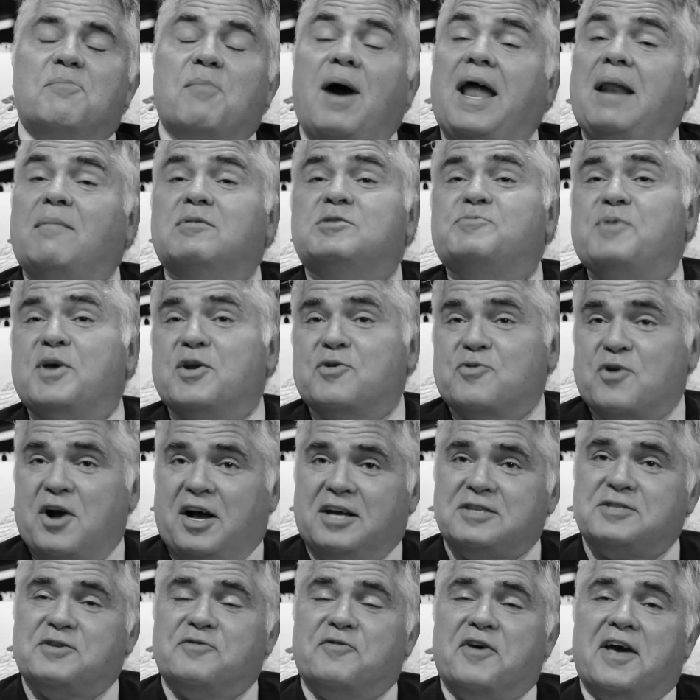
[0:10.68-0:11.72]
My name is Peter
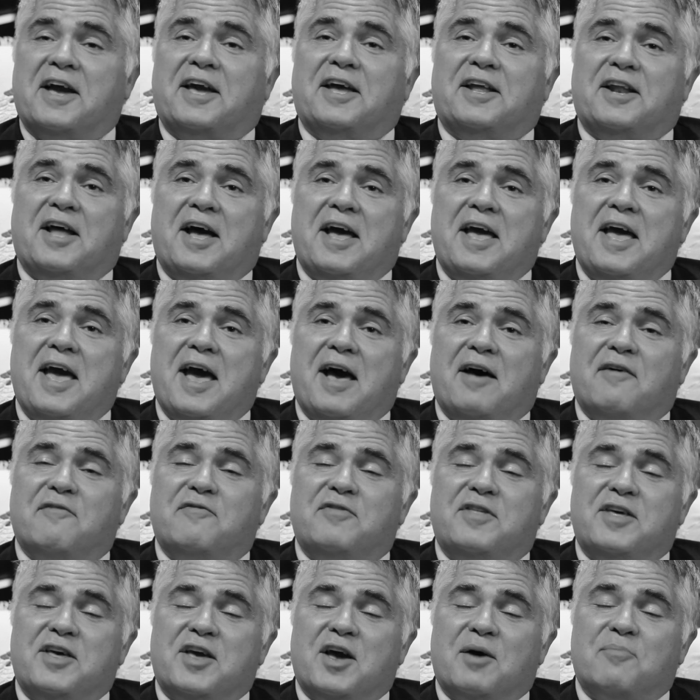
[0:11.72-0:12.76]
Hrastovec, and I
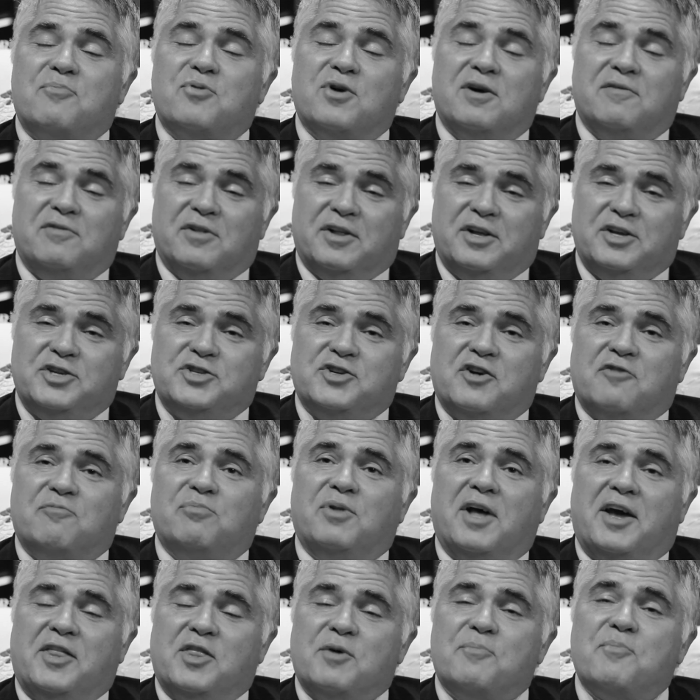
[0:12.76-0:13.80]
have the uh, privilege of
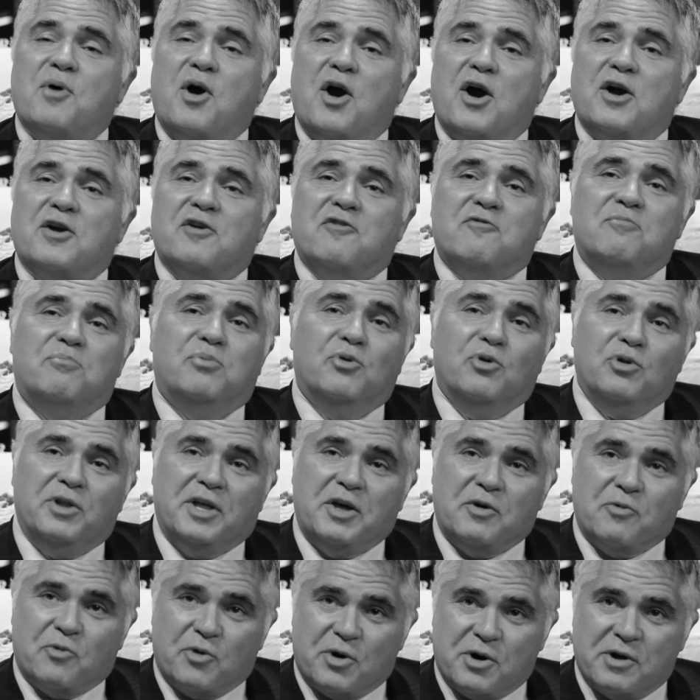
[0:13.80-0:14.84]
playing the part of
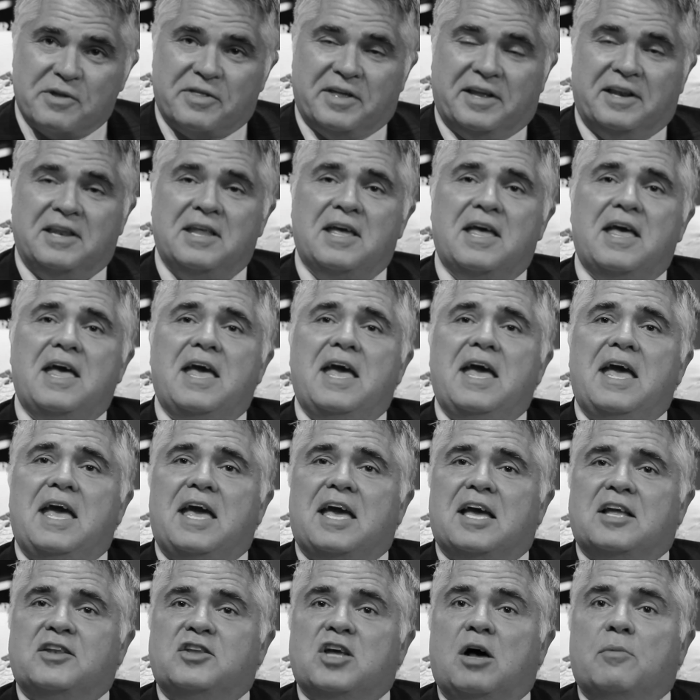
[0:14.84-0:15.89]
Boolie Werthan
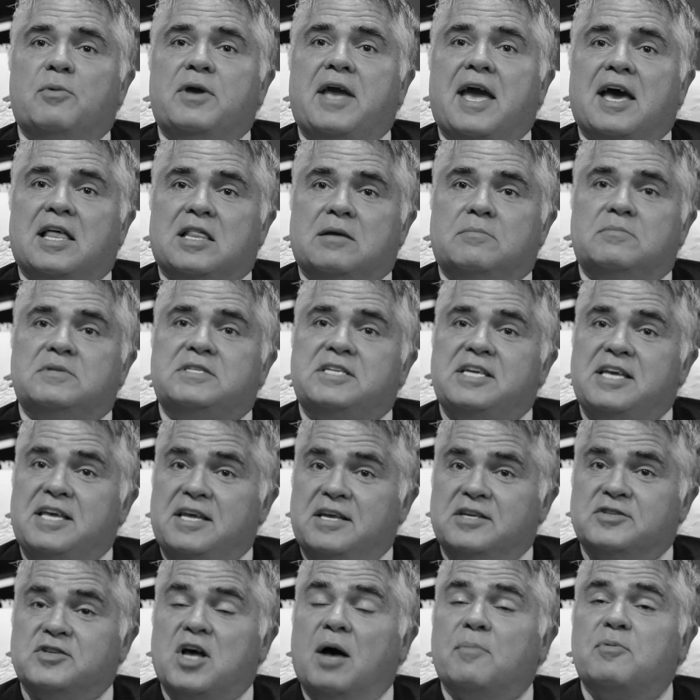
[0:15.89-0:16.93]
in
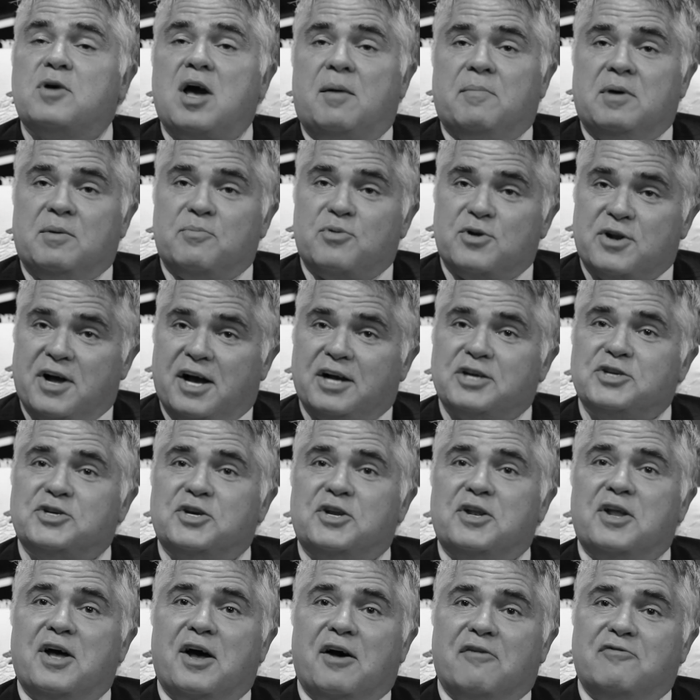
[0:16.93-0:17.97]
WLMT's upcoming
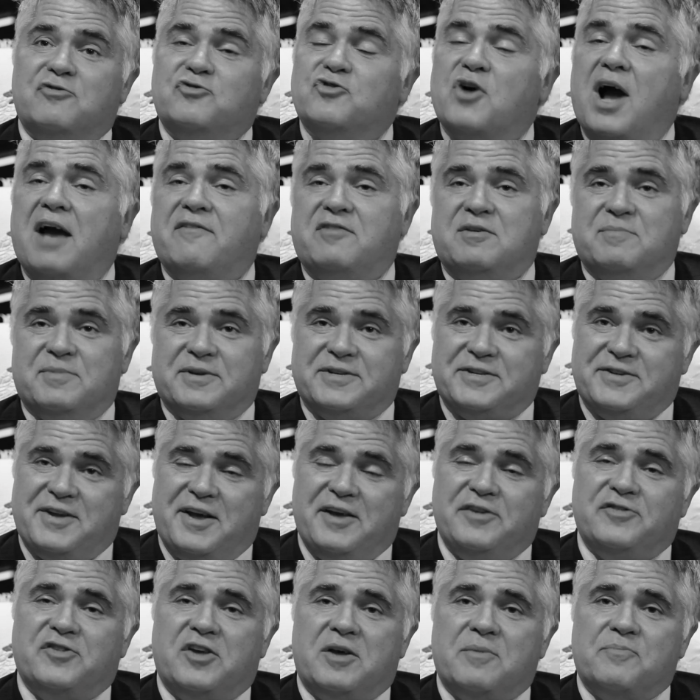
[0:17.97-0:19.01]
production of Driving Miss
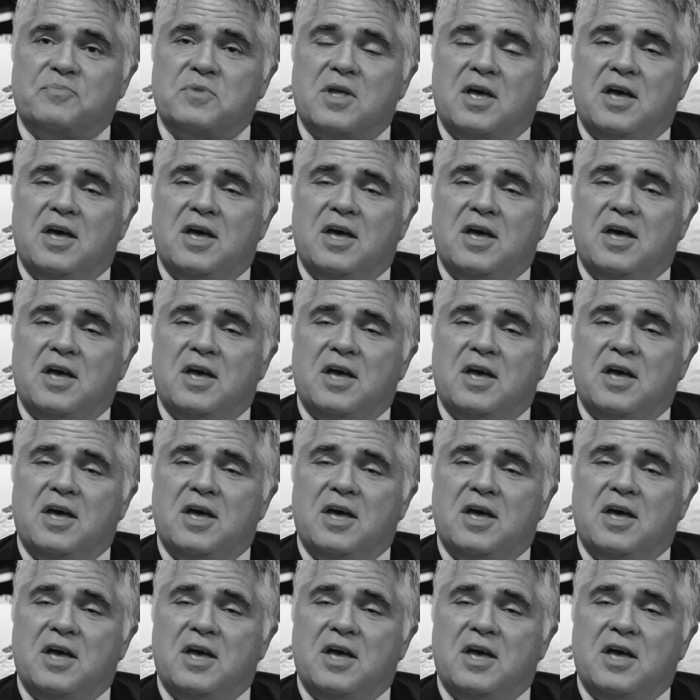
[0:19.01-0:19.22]
Daisy.